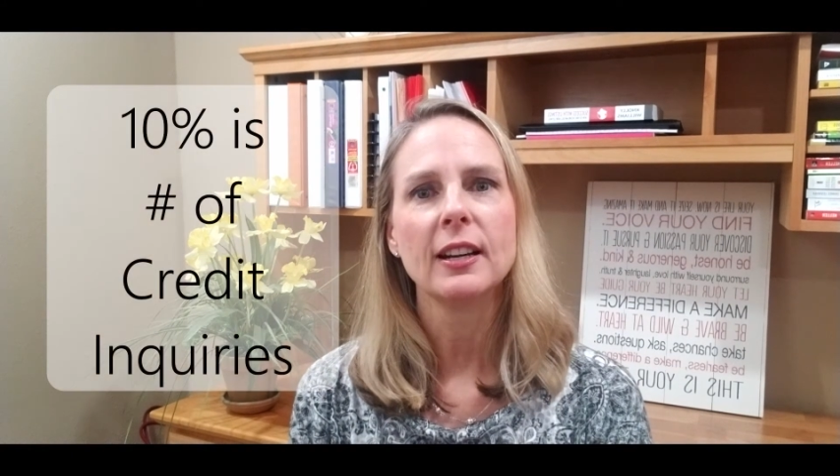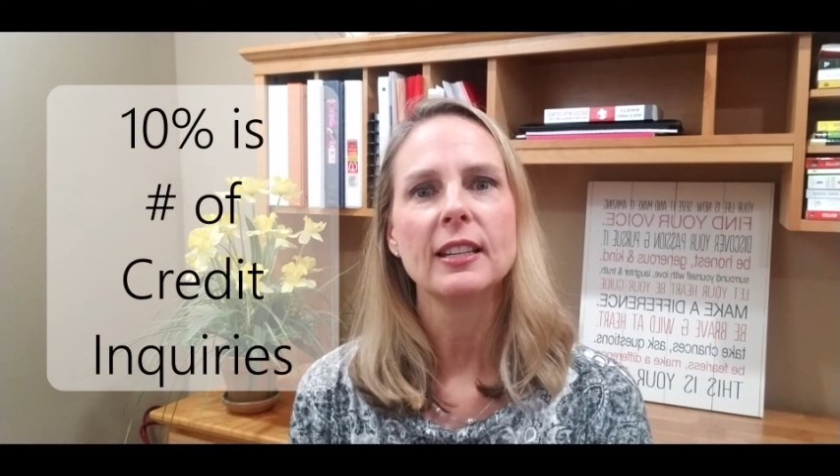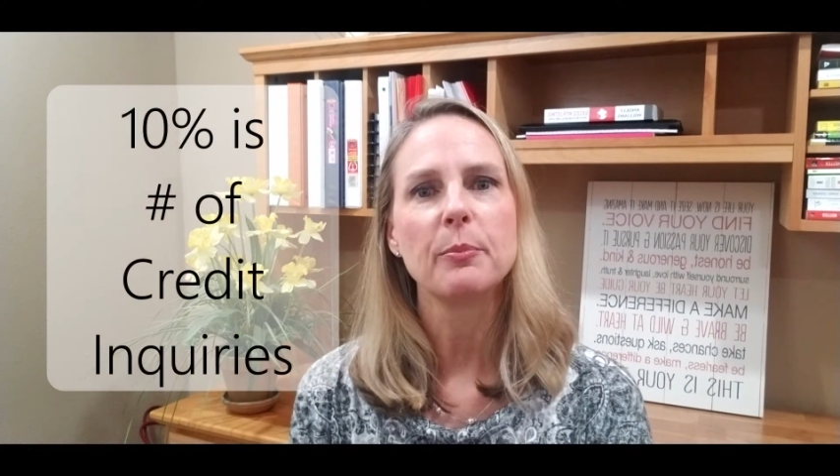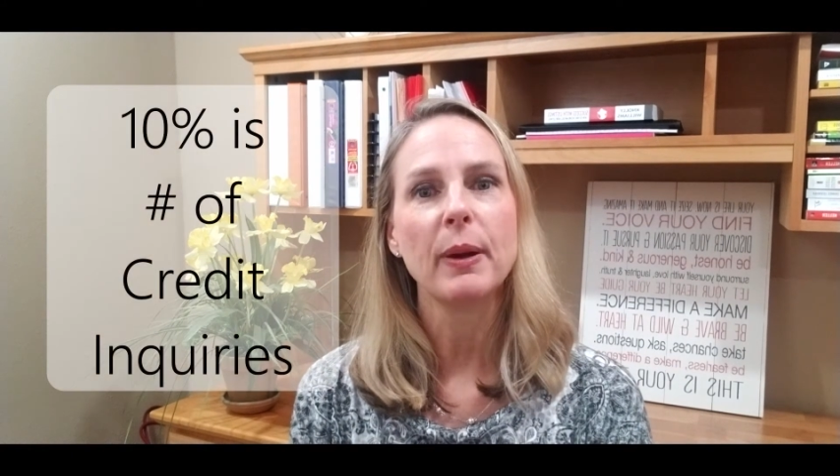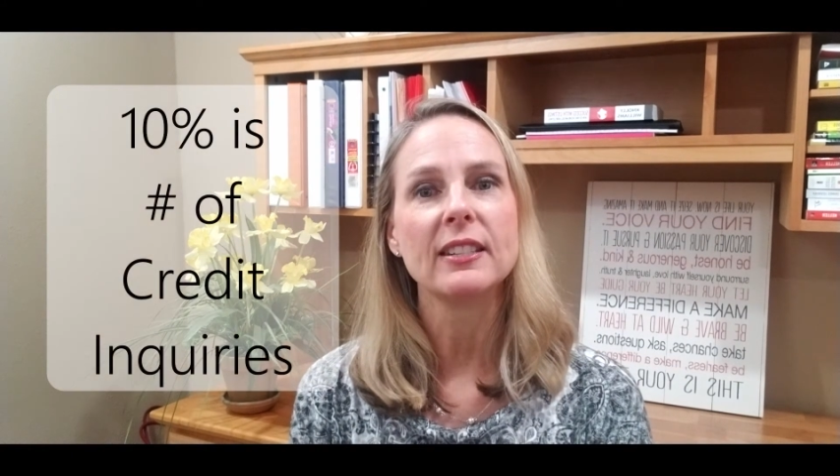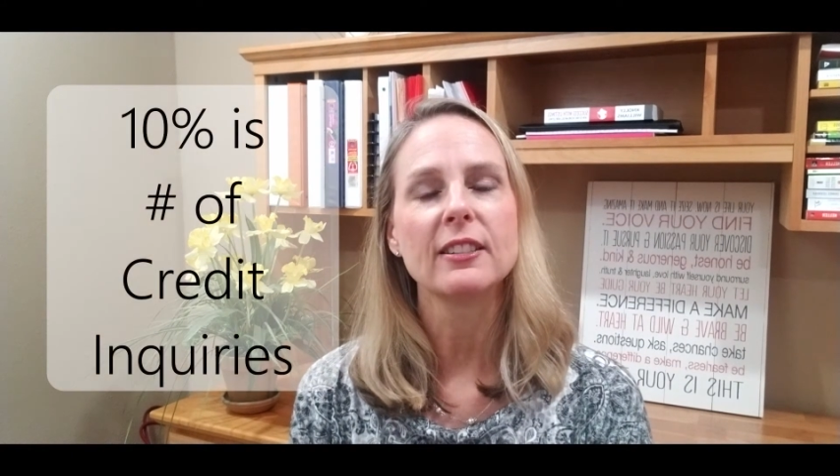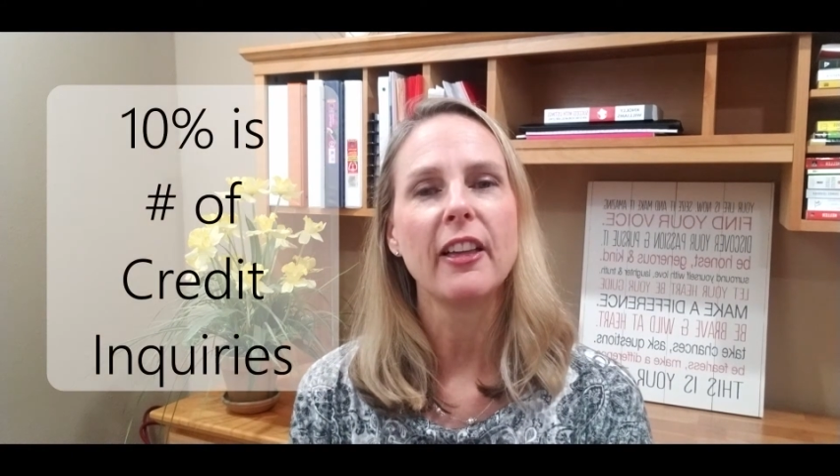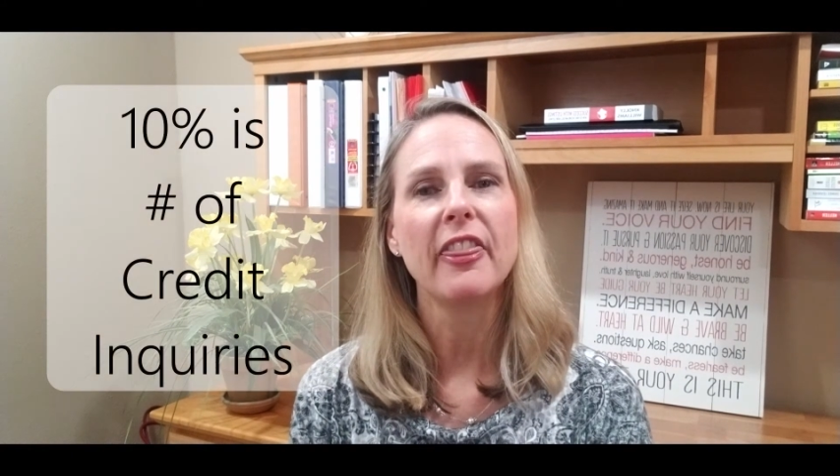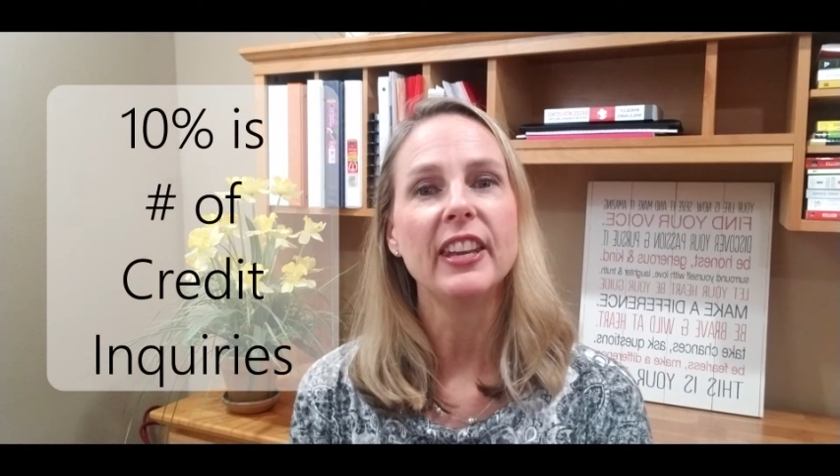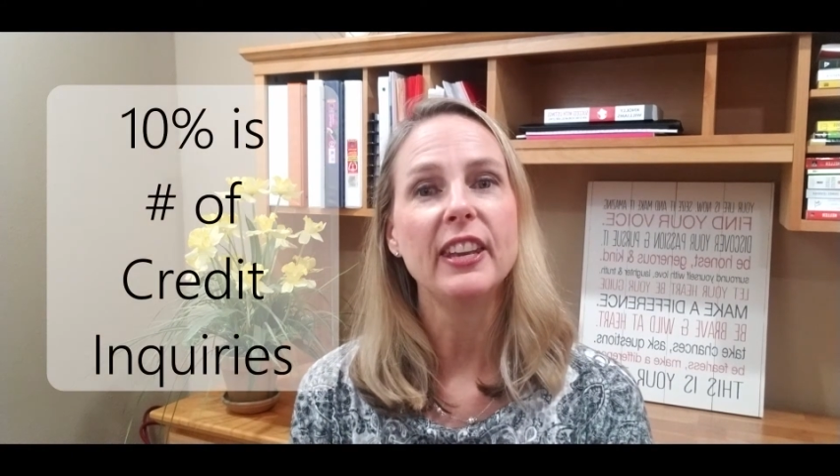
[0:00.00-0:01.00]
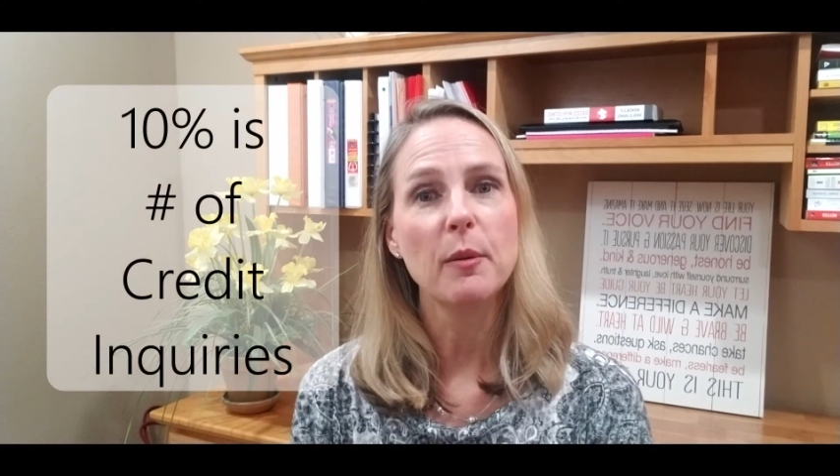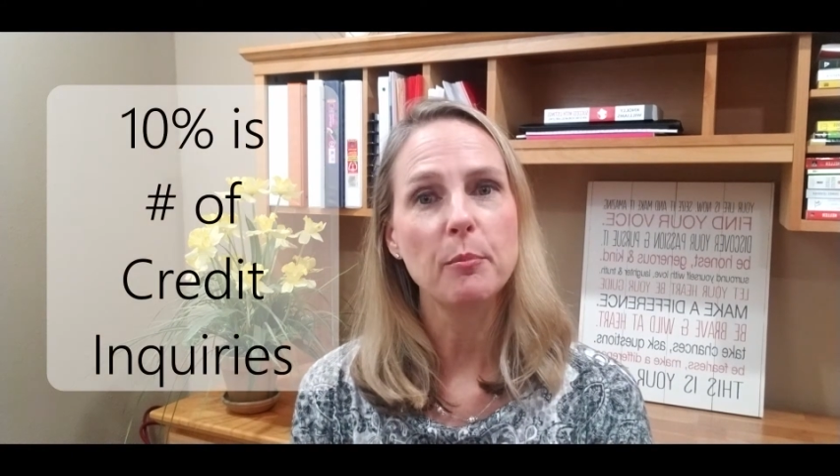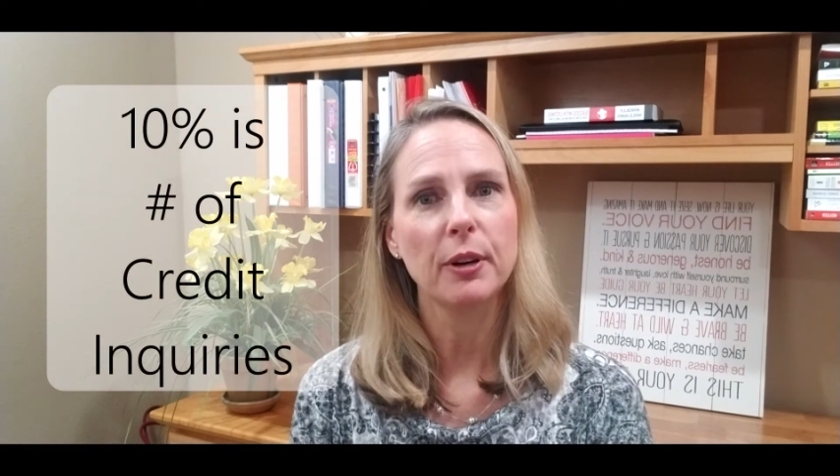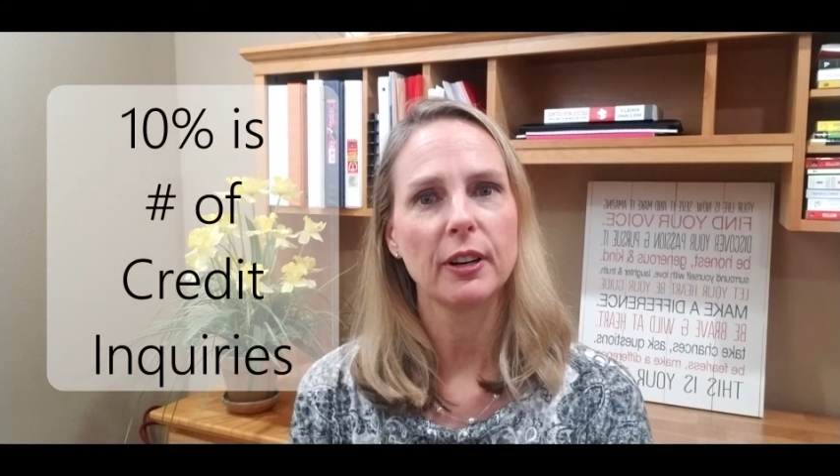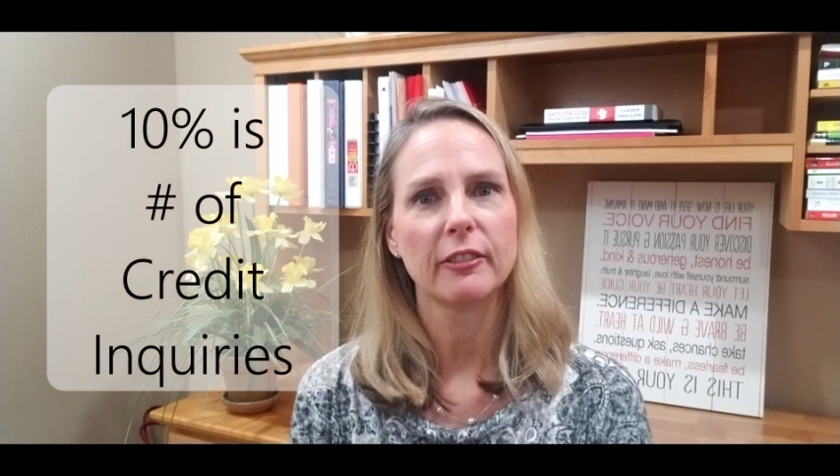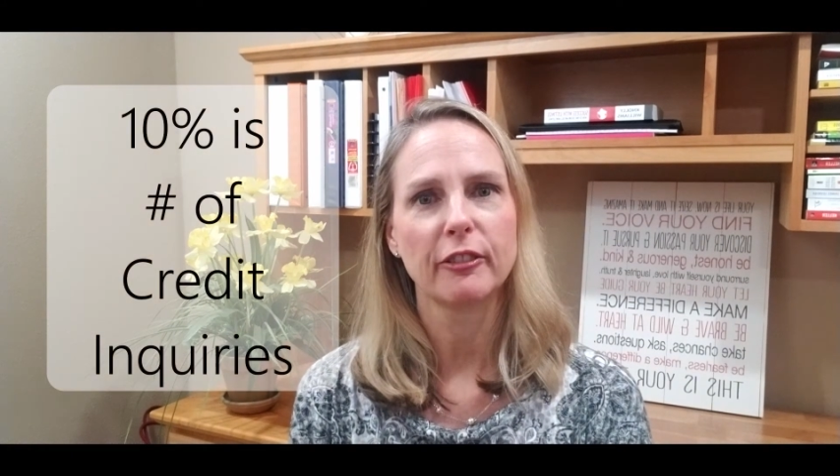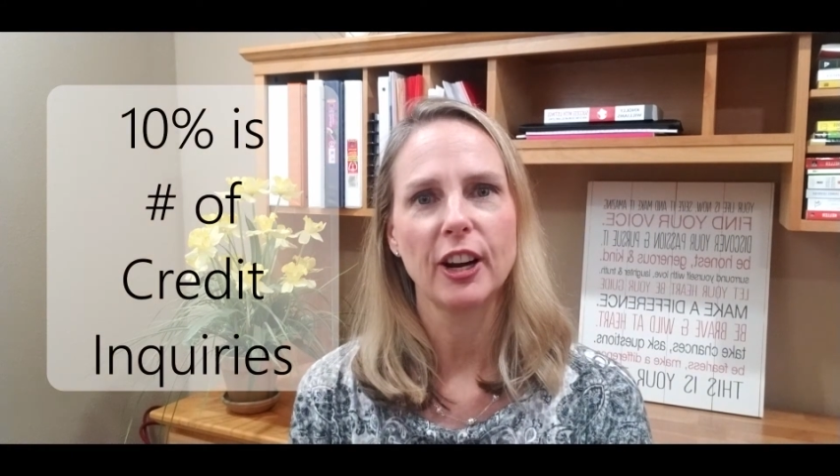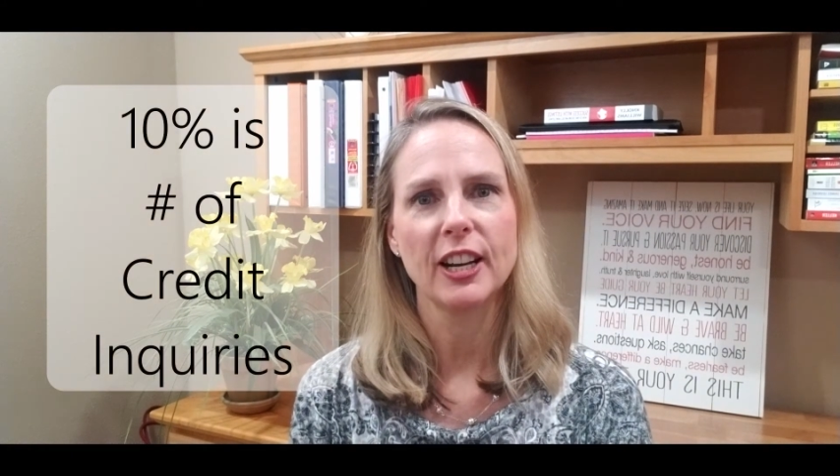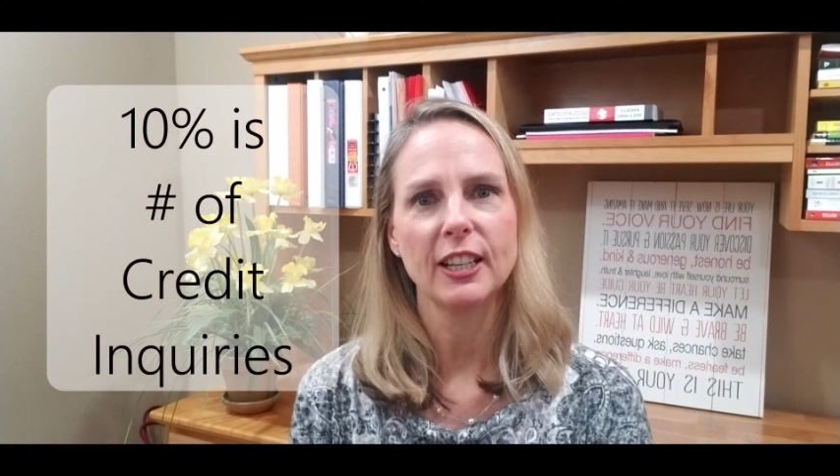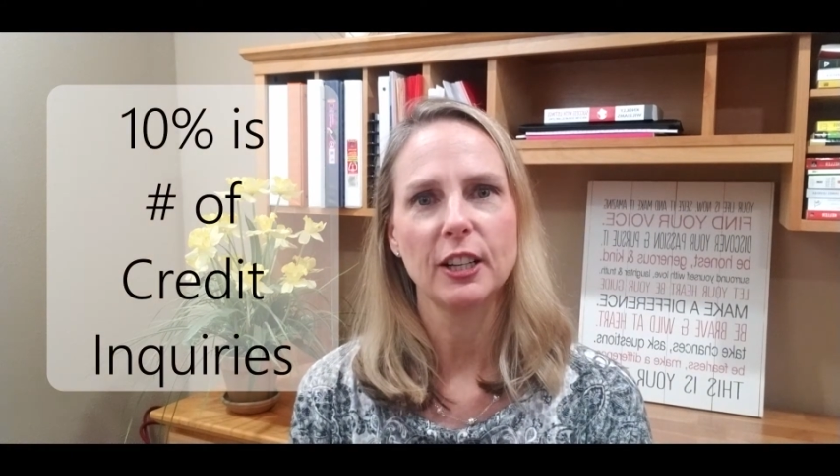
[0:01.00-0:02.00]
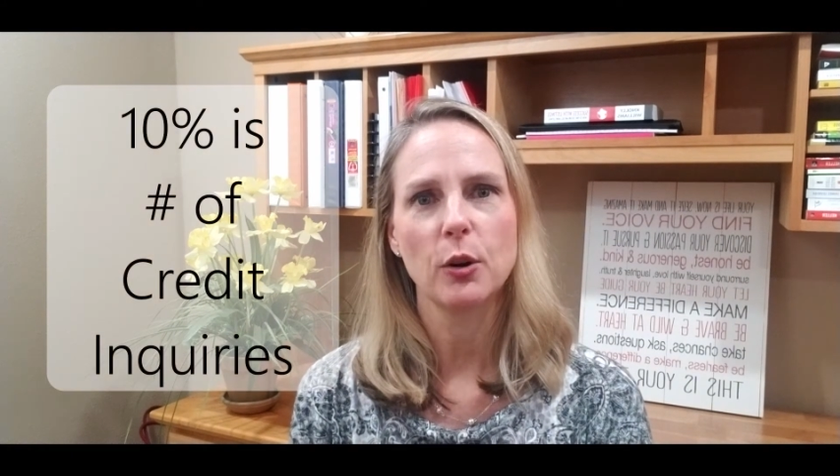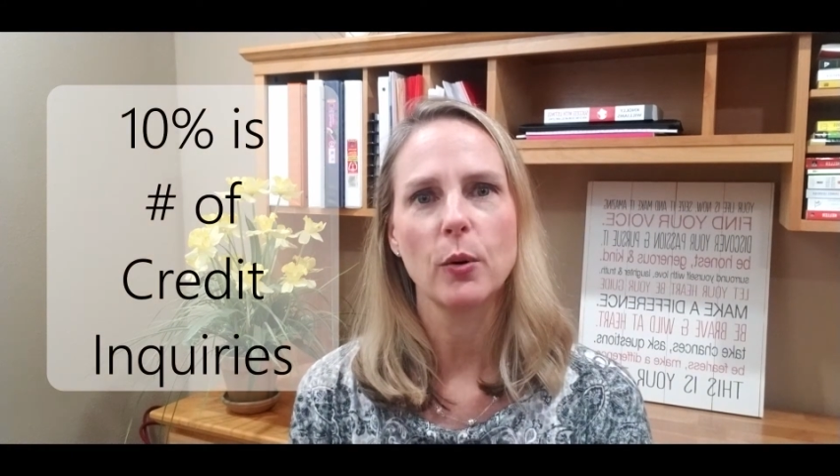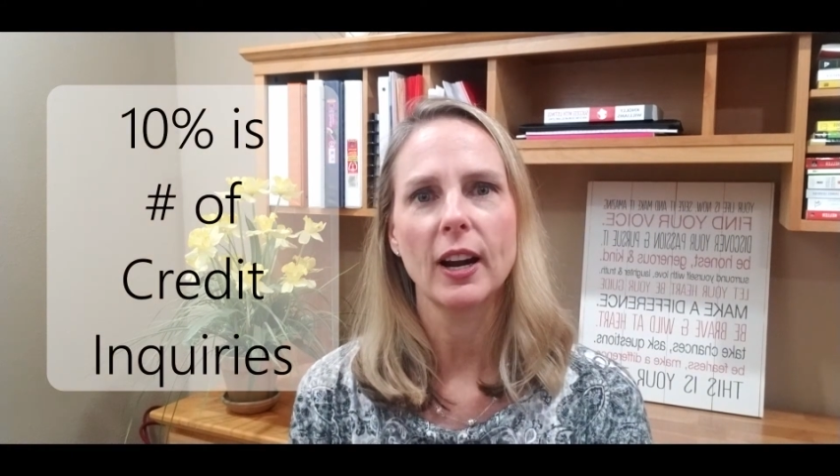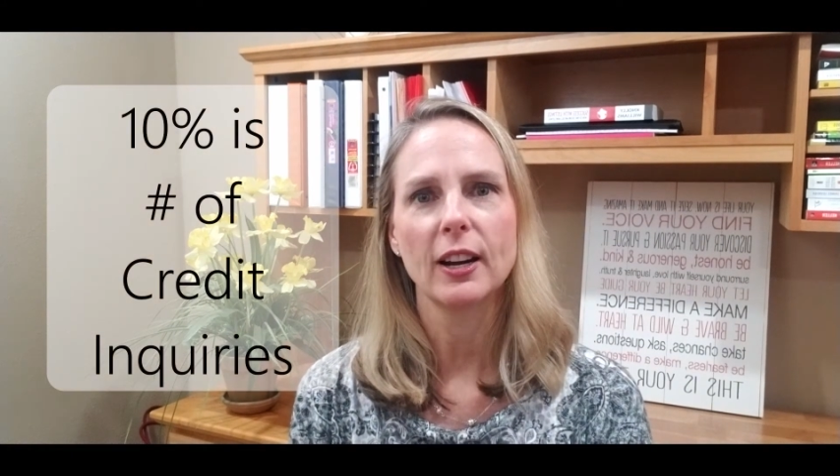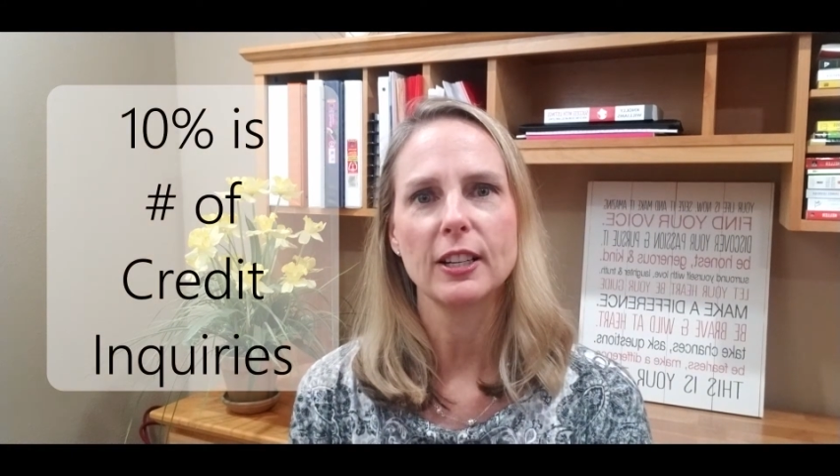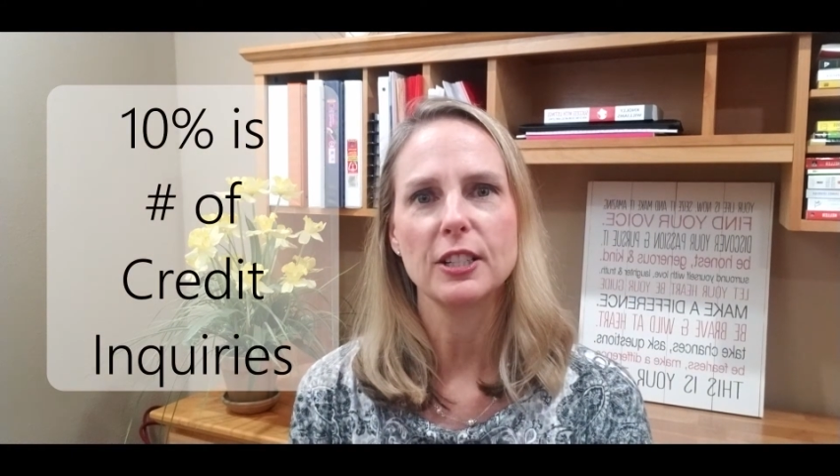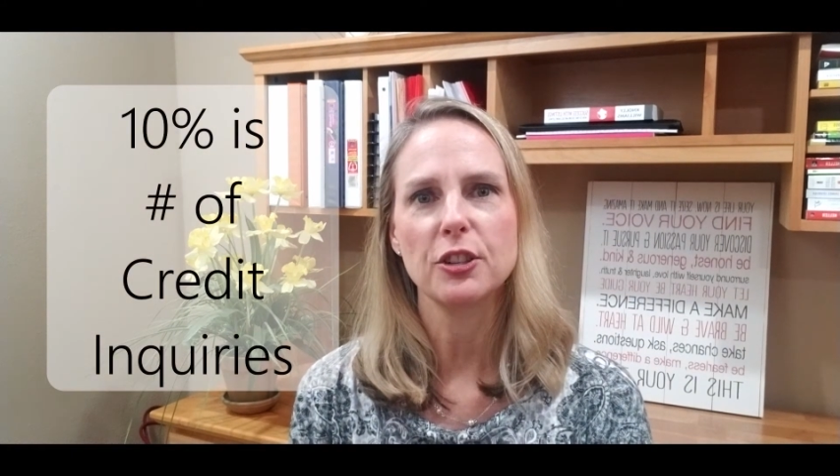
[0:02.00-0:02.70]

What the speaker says: is based on the number of credit inquiries